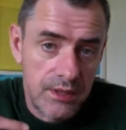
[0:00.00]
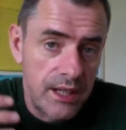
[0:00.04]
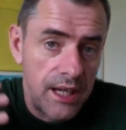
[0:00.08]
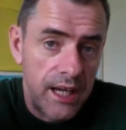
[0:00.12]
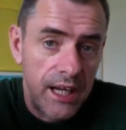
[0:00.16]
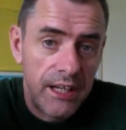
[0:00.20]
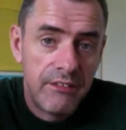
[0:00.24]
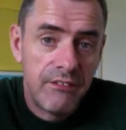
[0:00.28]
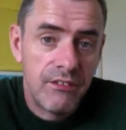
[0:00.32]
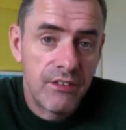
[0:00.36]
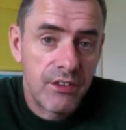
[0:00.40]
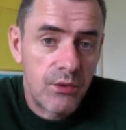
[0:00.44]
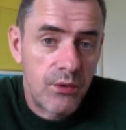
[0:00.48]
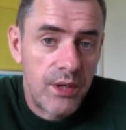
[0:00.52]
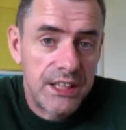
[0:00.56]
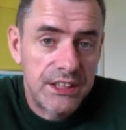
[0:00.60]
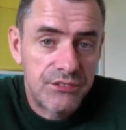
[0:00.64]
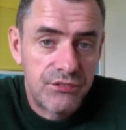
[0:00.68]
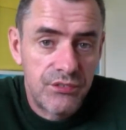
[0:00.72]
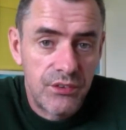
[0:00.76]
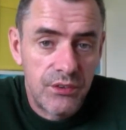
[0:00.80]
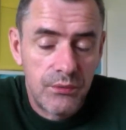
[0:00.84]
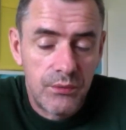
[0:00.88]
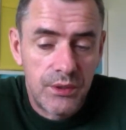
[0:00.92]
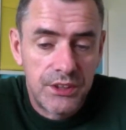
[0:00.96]
any requests
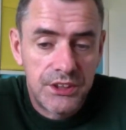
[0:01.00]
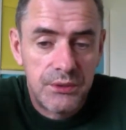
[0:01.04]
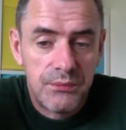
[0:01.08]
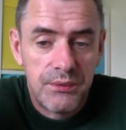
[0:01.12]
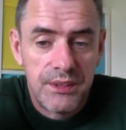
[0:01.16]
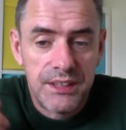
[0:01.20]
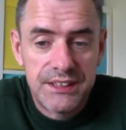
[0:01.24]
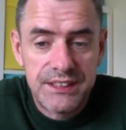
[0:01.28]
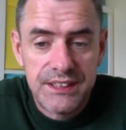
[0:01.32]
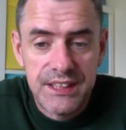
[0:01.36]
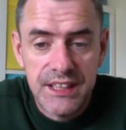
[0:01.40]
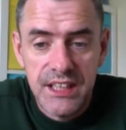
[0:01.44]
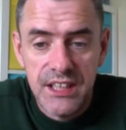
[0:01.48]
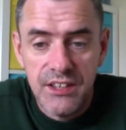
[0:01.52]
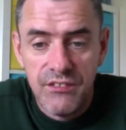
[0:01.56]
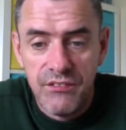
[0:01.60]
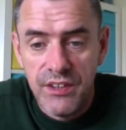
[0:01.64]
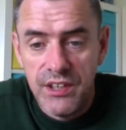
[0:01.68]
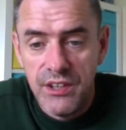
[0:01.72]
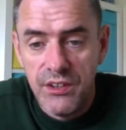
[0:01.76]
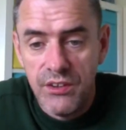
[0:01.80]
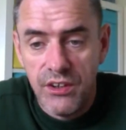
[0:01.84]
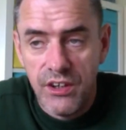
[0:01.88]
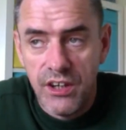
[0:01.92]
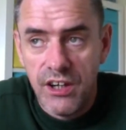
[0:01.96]
for what you want to see in a
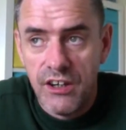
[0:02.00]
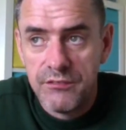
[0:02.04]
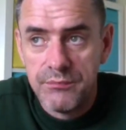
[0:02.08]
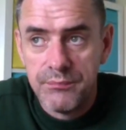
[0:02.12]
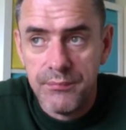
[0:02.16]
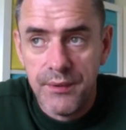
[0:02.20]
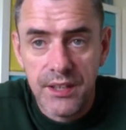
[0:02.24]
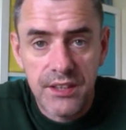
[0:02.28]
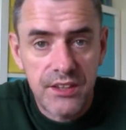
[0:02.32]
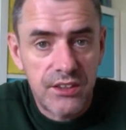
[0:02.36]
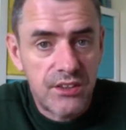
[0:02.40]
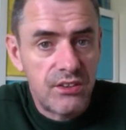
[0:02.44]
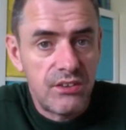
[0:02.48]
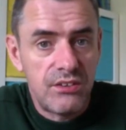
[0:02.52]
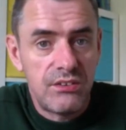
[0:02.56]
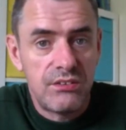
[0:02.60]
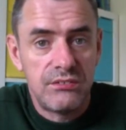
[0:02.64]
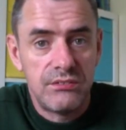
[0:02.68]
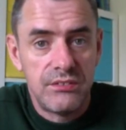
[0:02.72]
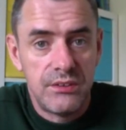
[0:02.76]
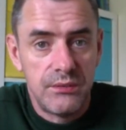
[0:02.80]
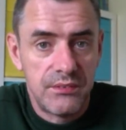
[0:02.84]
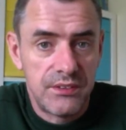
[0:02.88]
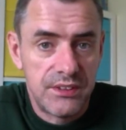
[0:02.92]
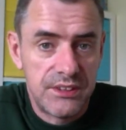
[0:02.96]
video of
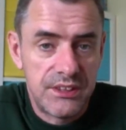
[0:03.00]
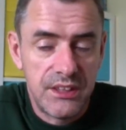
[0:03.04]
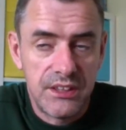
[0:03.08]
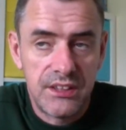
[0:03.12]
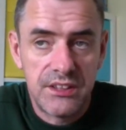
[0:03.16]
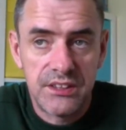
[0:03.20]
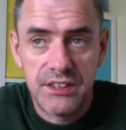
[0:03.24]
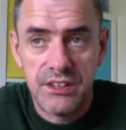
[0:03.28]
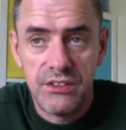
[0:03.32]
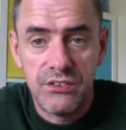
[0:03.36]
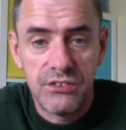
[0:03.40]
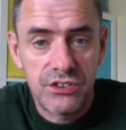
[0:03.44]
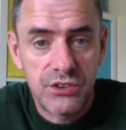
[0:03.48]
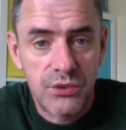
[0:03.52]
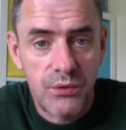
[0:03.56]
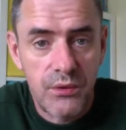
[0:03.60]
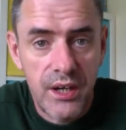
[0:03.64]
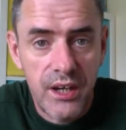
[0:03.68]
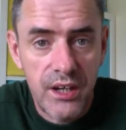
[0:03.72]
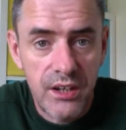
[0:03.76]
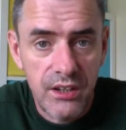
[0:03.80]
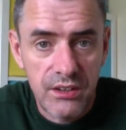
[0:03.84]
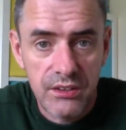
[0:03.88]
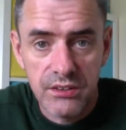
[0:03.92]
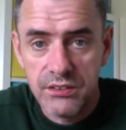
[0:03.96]
Monaco? You want to see Casino
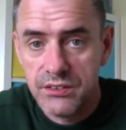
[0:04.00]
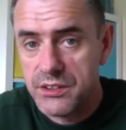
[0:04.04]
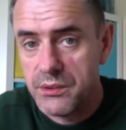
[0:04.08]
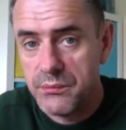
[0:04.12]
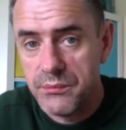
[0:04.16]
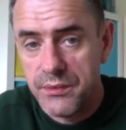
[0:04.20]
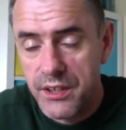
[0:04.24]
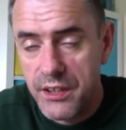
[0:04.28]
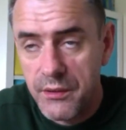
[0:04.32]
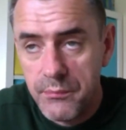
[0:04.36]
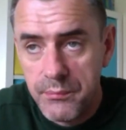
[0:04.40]
Square or somewhere?